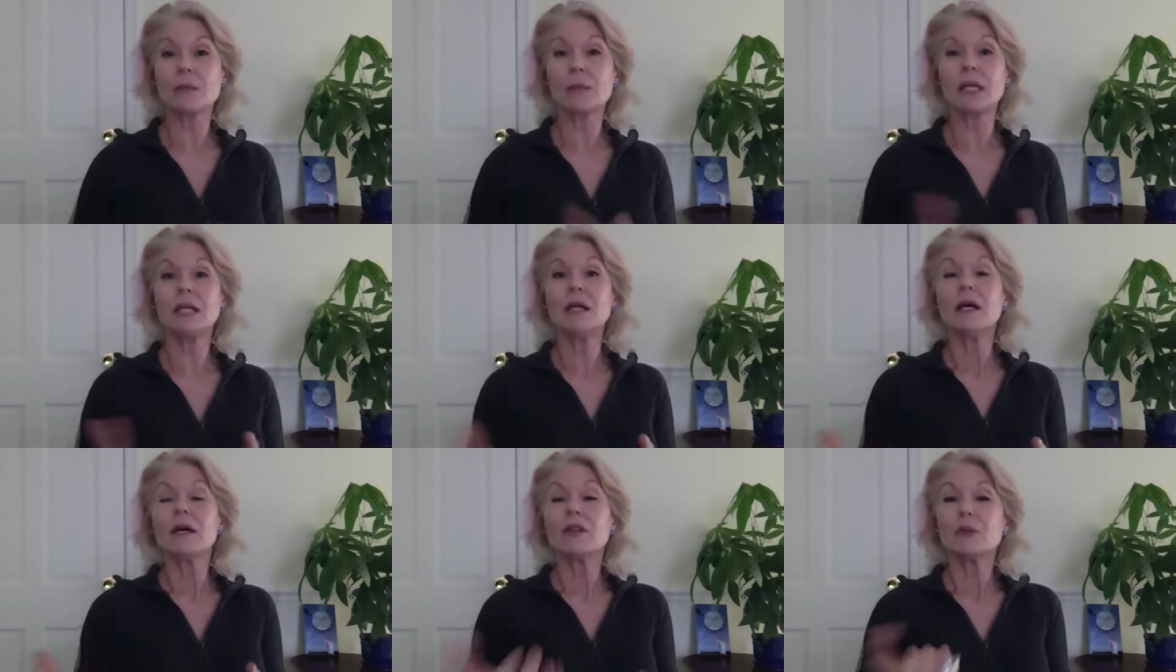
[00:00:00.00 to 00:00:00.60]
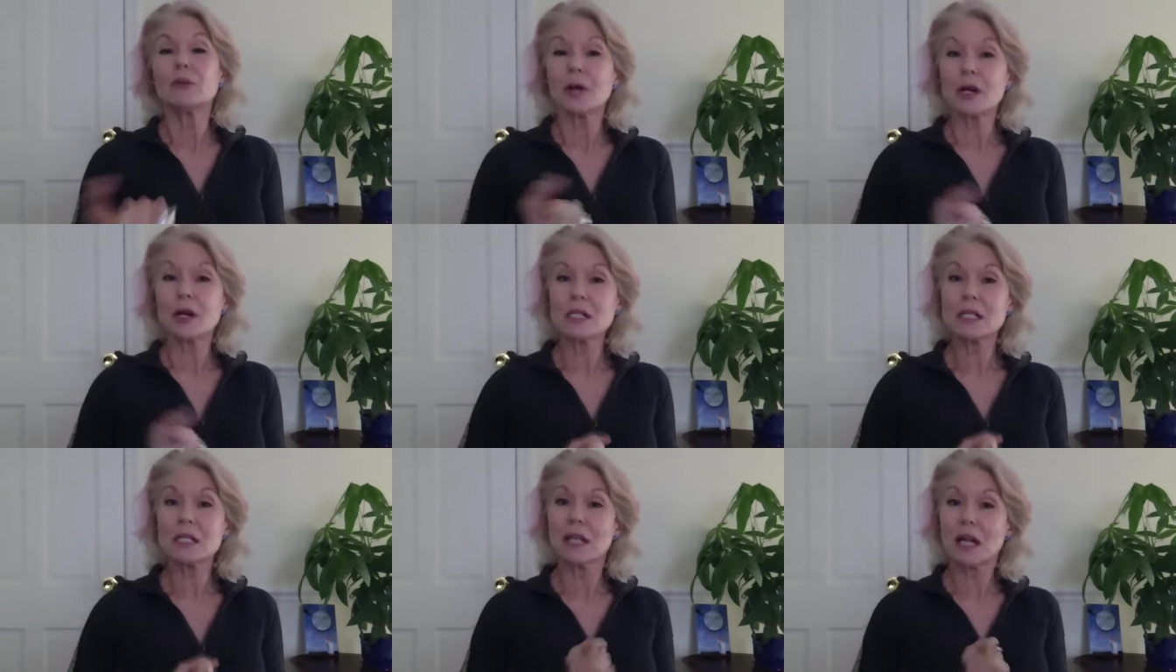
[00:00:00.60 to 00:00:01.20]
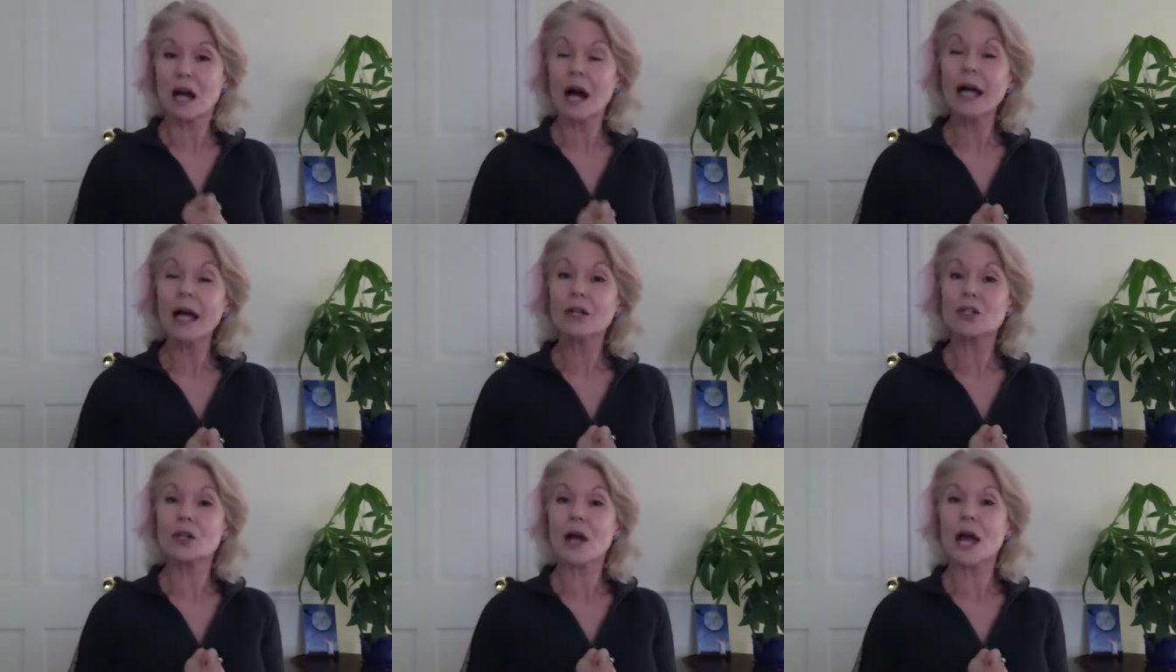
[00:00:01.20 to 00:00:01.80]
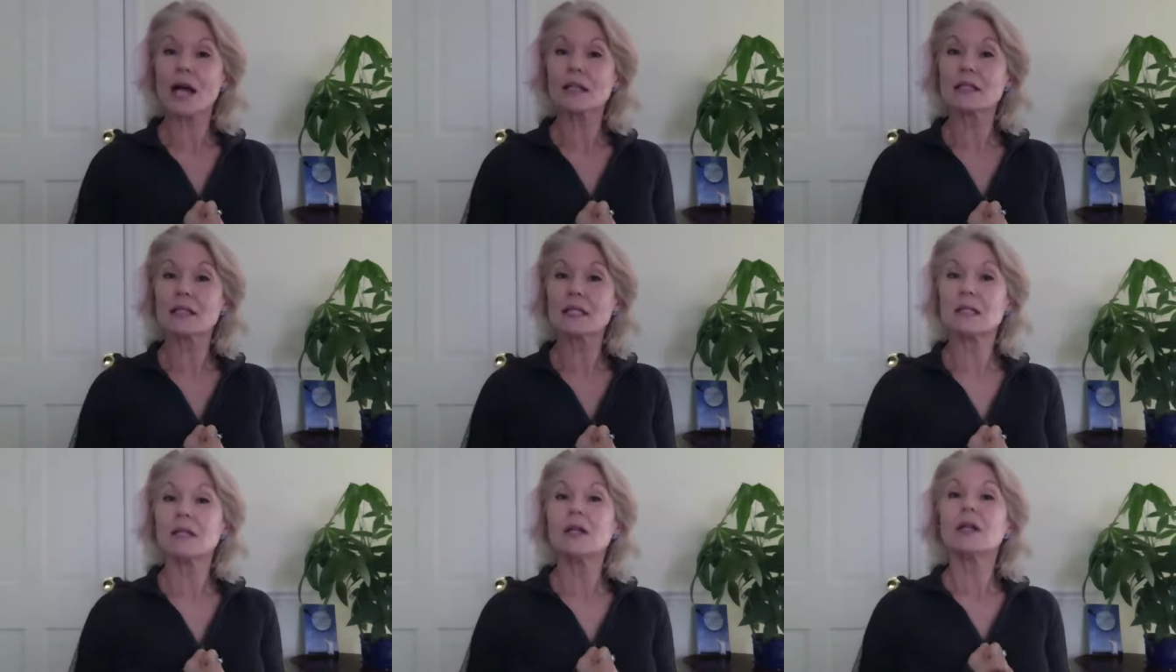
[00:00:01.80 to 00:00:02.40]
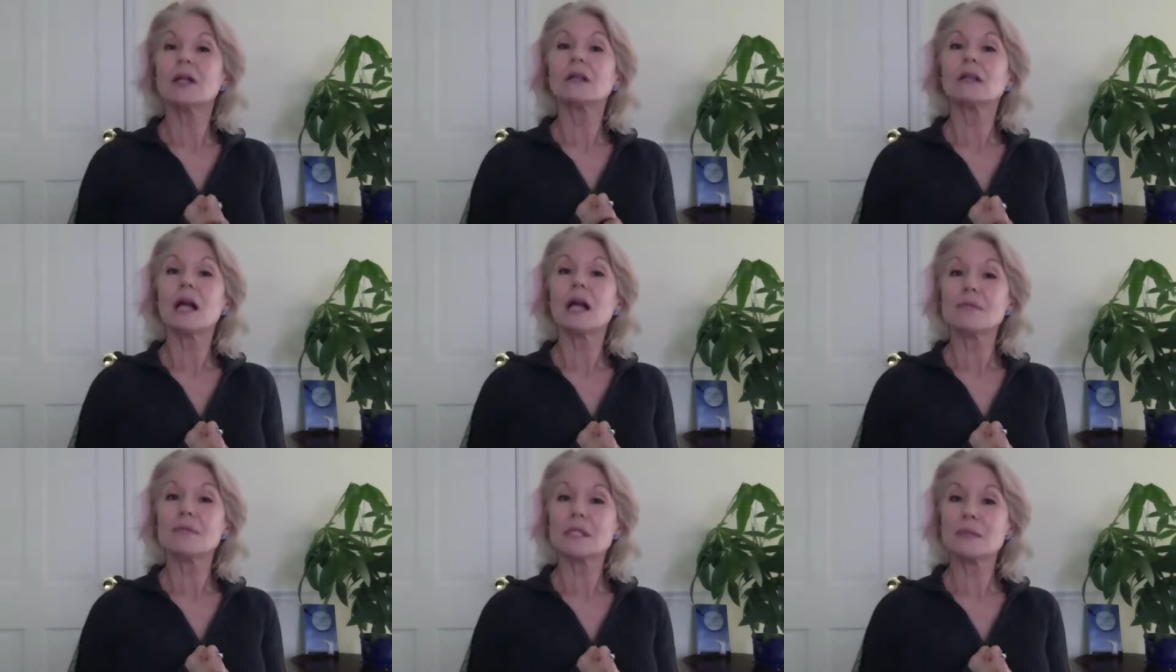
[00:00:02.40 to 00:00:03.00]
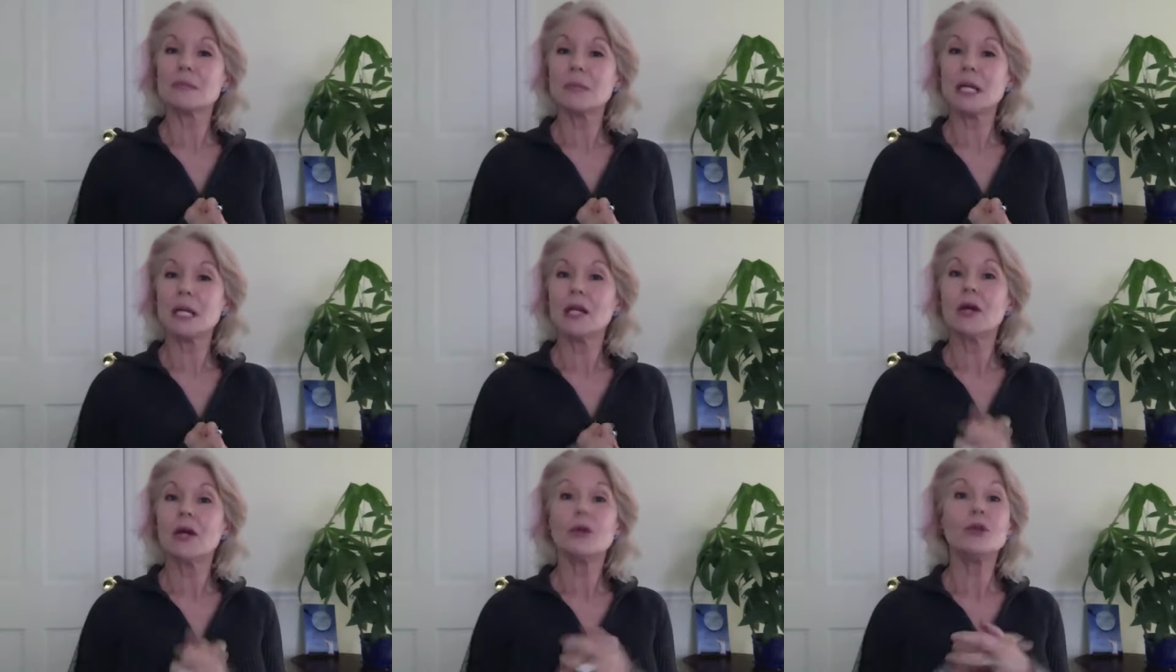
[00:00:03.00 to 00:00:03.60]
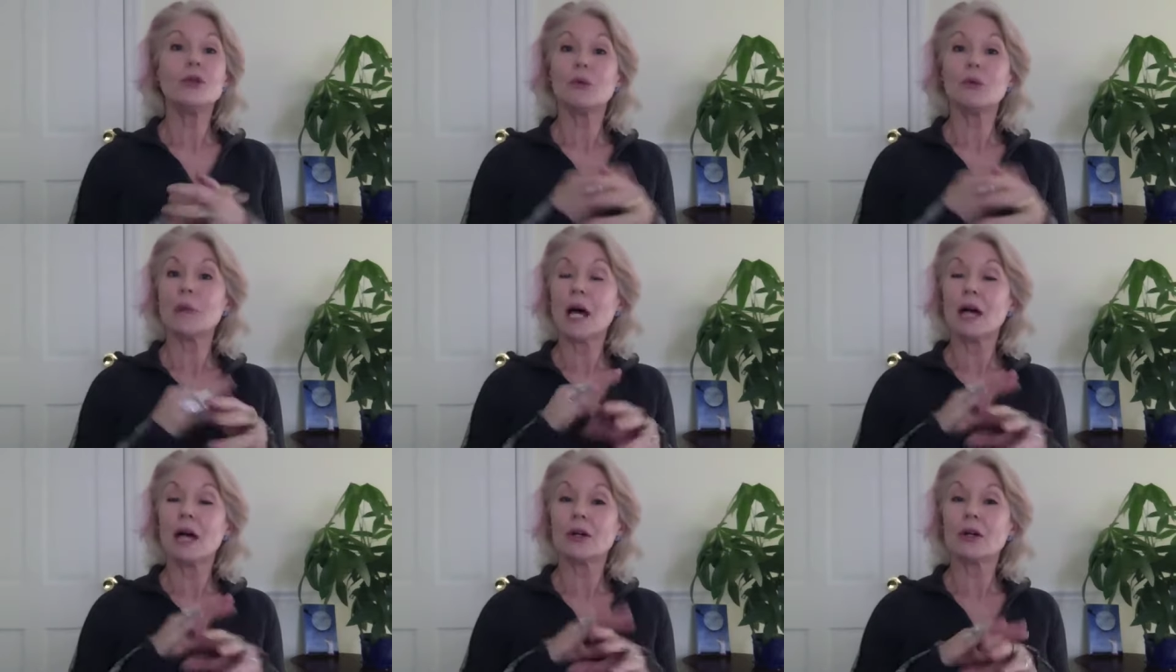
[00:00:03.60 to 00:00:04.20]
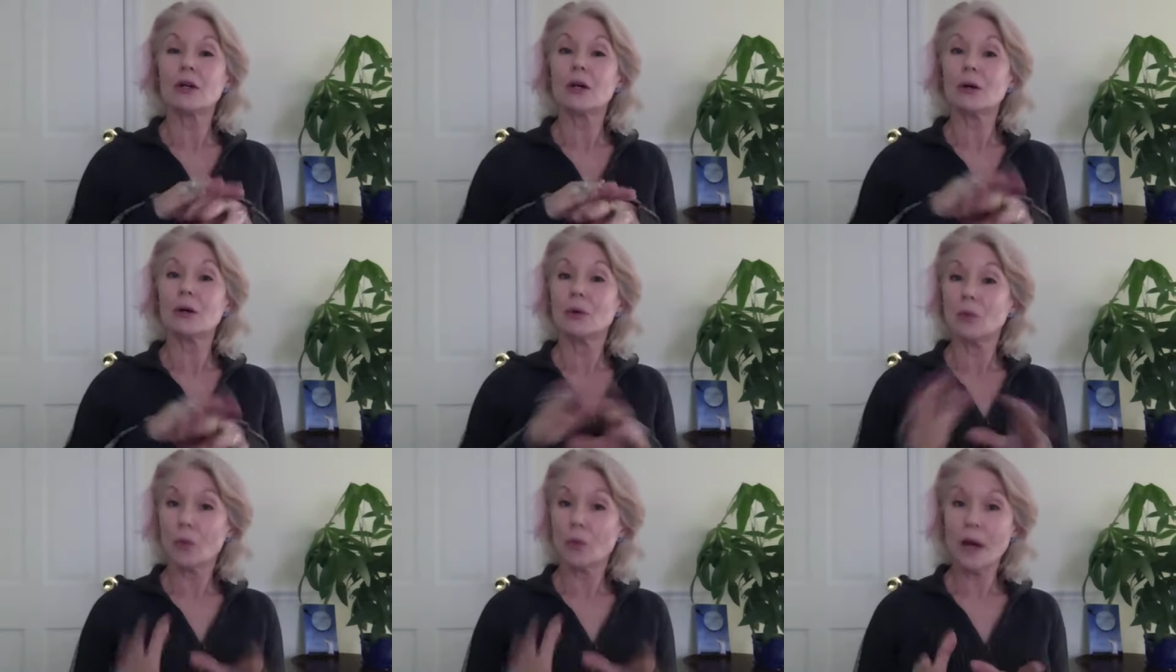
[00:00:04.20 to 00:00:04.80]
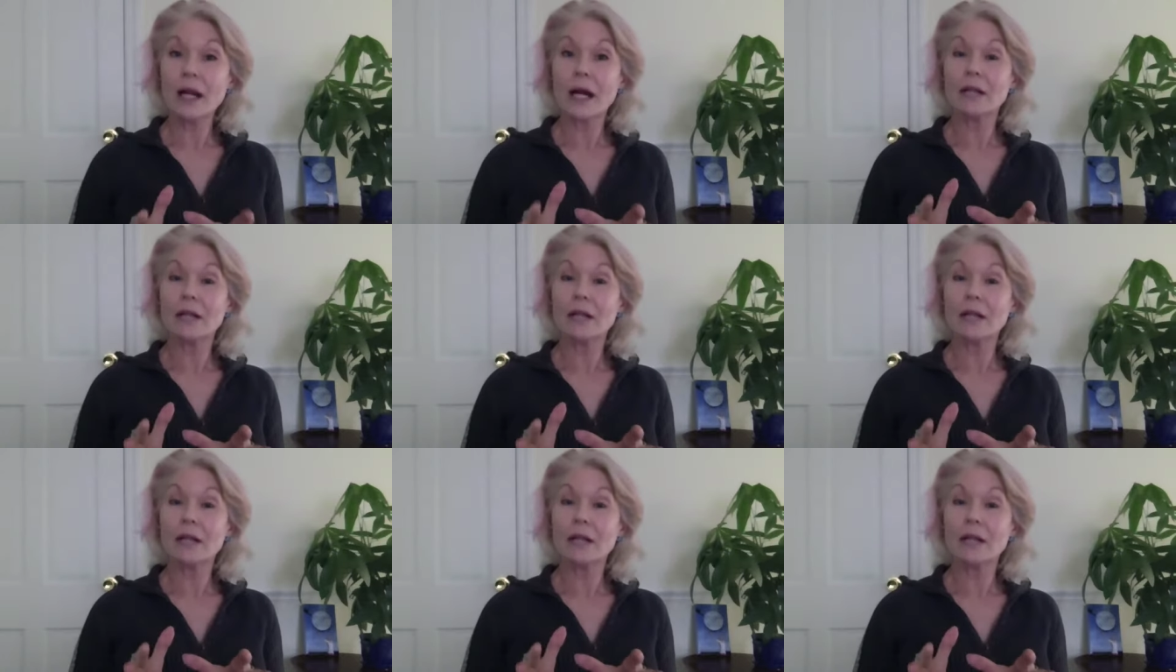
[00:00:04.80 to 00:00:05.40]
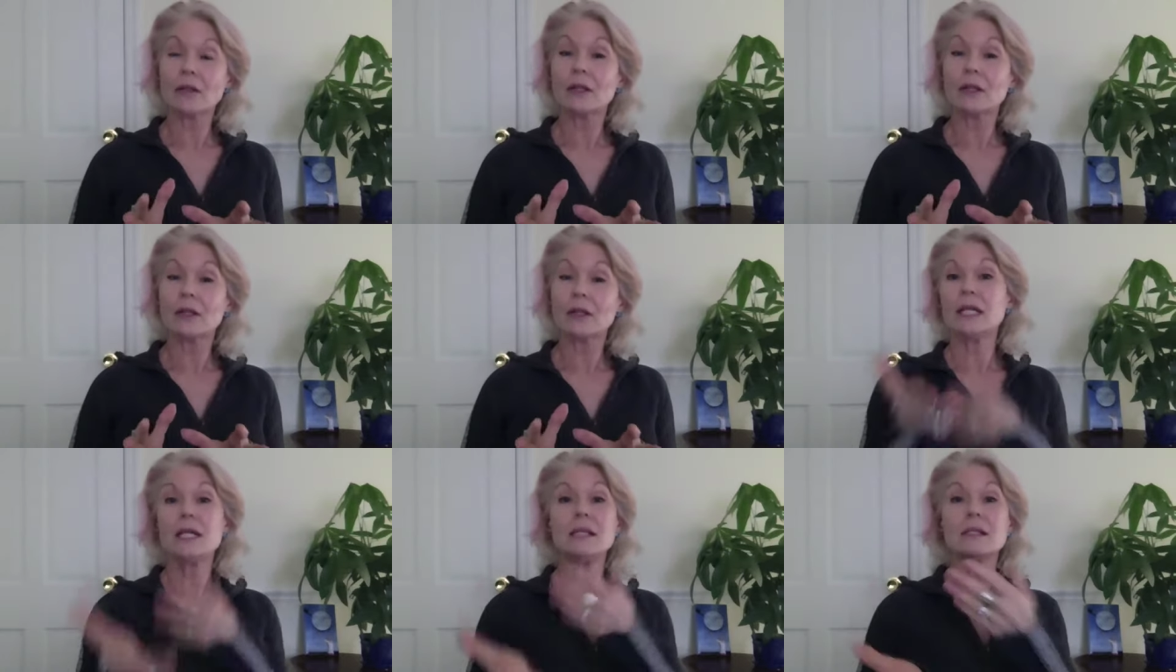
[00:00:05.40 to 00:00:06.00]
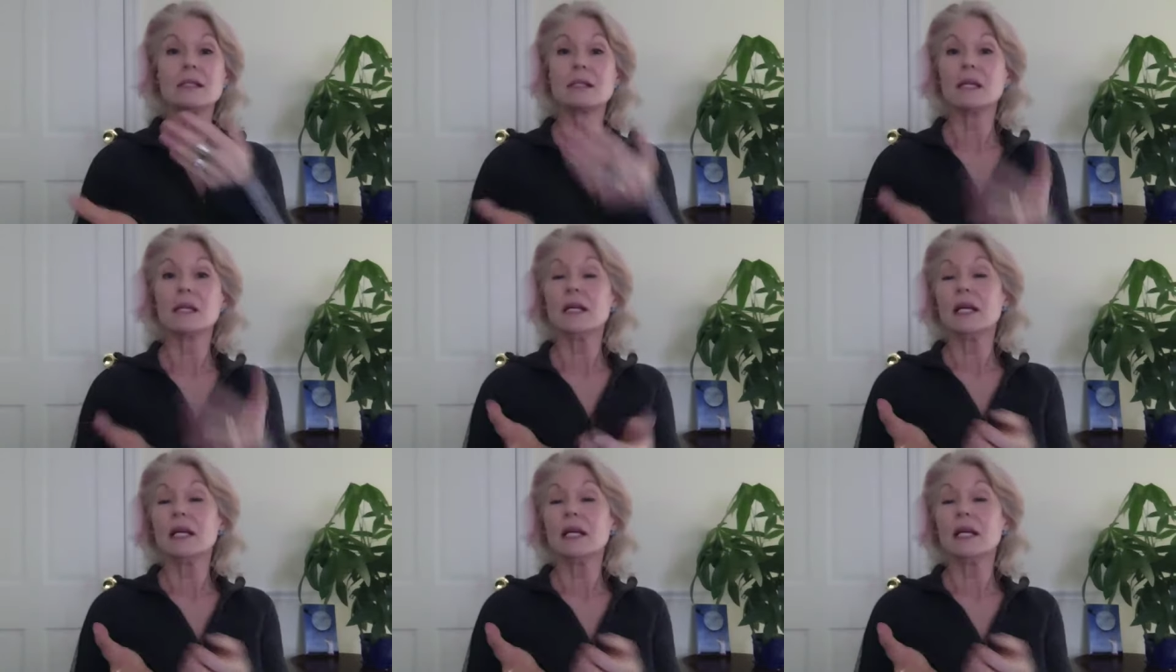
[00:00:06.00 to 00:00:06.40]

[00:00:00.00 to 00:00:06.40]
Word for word: But the person that I attracted loves me no matter what I look like, and he's